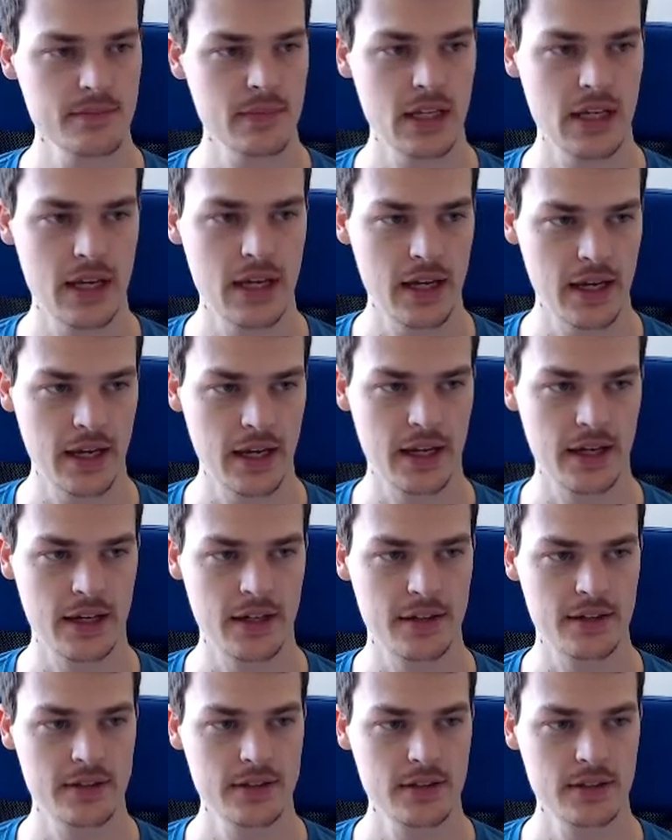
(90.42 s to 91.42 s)

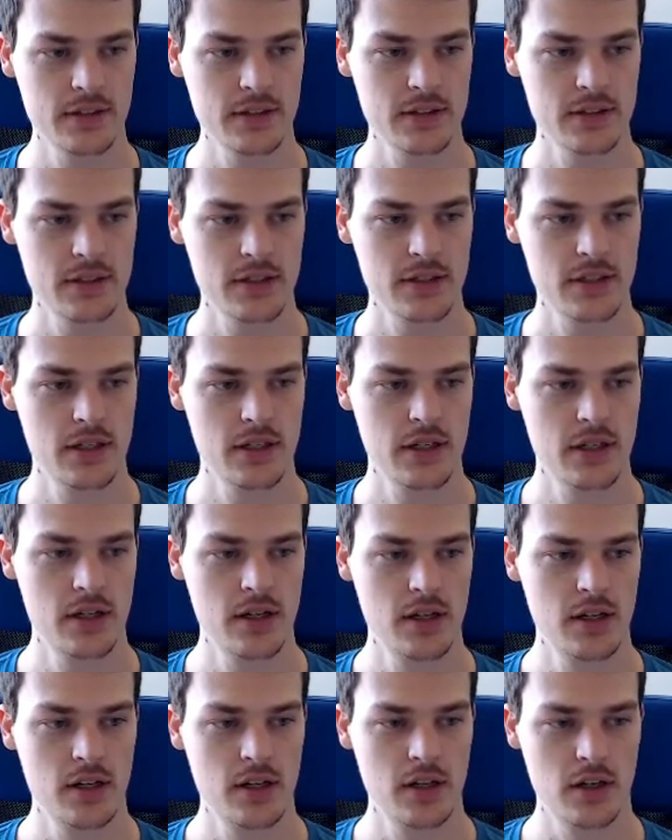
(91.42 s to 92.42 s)
And
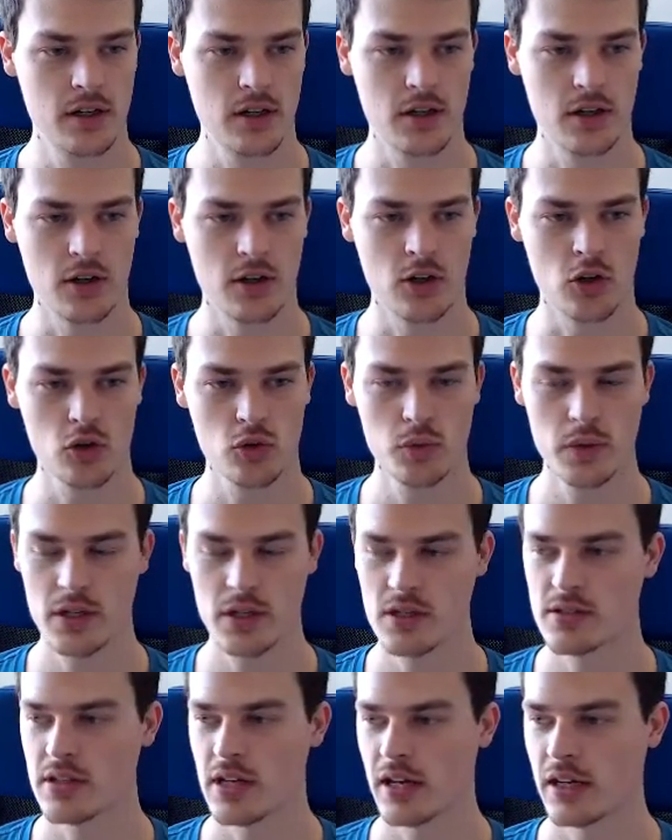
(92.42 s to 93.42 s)

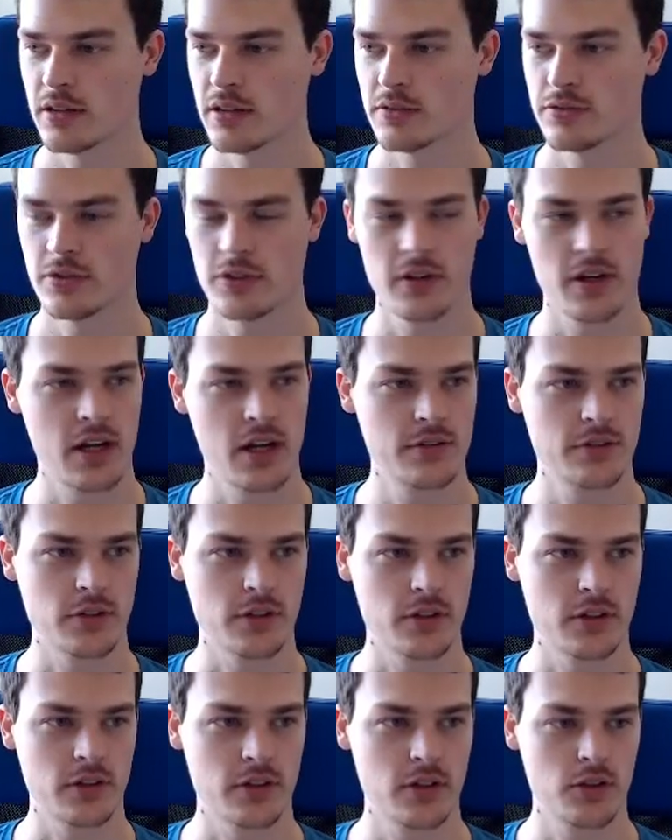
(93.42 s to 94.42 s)
always and
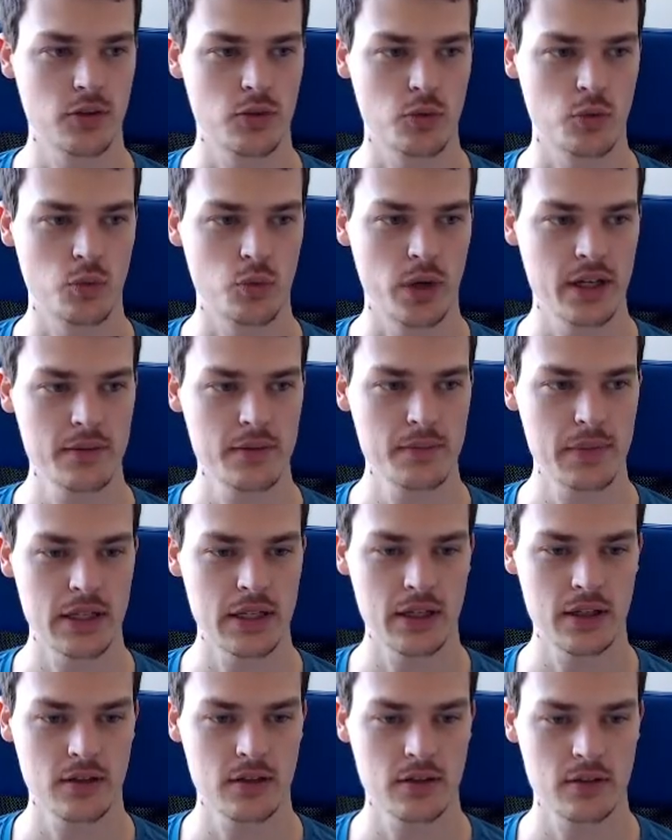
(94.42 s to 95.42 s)
forever, wait a
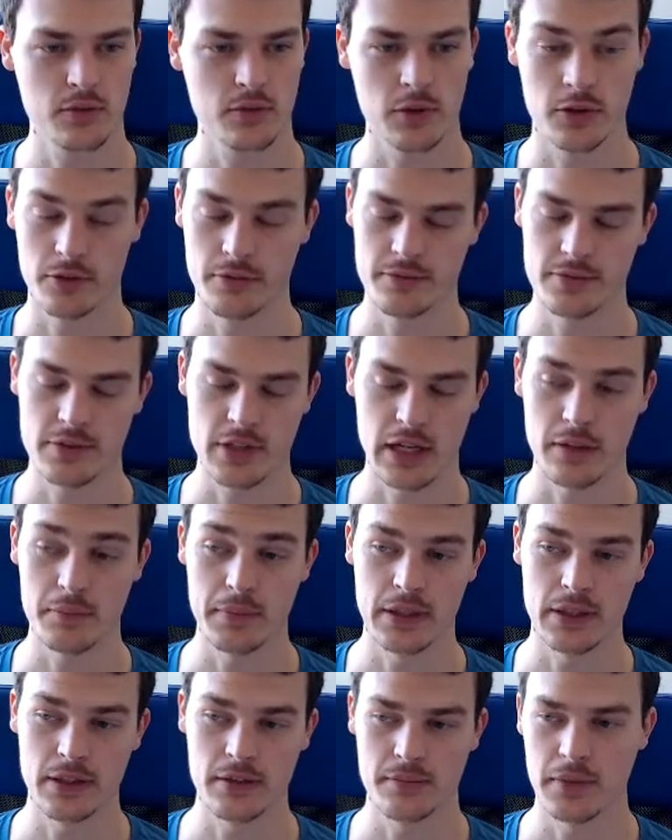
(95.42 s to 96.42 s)
minute, or not a
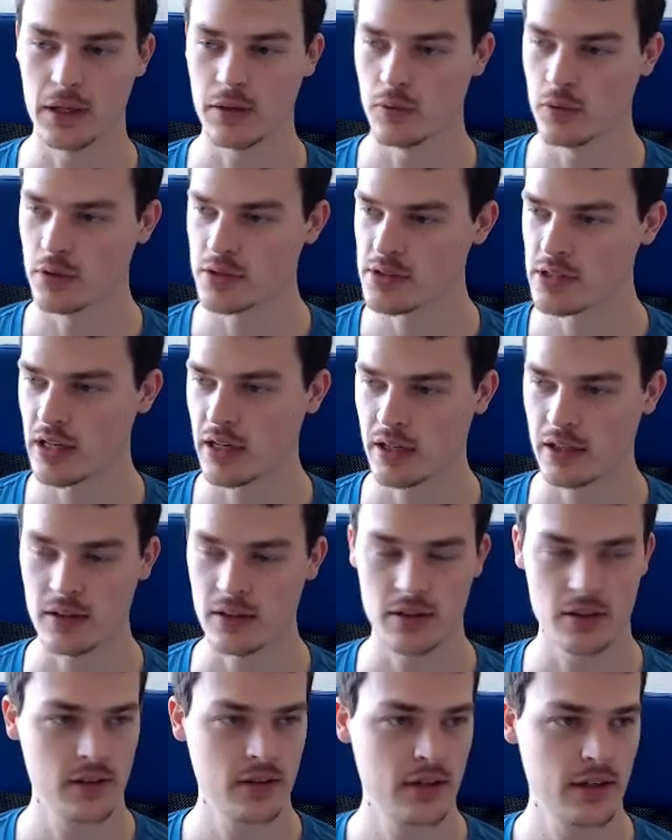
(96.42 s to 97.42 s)
minute, wait 1 second,